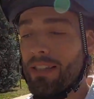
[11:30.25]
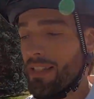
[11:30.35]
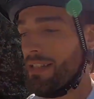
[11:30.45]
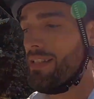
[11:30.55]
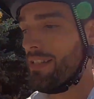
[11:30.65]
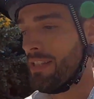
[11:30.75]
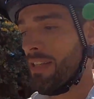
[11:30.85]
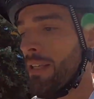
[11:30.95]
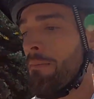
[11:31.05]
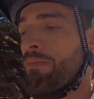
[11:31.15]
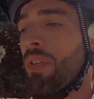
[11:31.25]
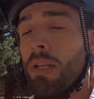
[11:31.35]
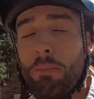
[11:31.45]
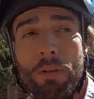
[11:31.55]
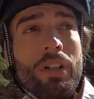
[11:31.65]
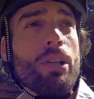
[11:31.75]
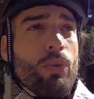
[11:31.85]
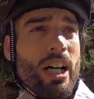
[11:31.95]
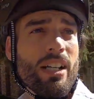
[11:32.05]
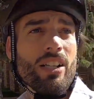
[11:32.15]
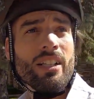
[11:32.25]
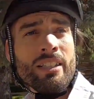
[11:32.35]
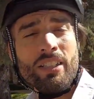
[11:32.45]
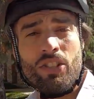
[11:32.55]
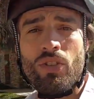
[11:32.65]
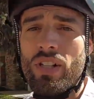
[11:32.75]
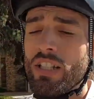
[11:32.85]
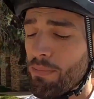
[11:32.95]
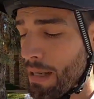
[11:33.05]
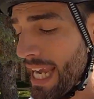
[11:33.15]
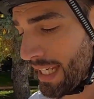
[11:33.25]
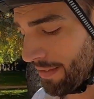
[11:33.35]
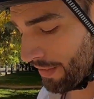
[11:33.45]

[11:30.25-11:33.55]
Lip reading: This is pretty well constructed bike.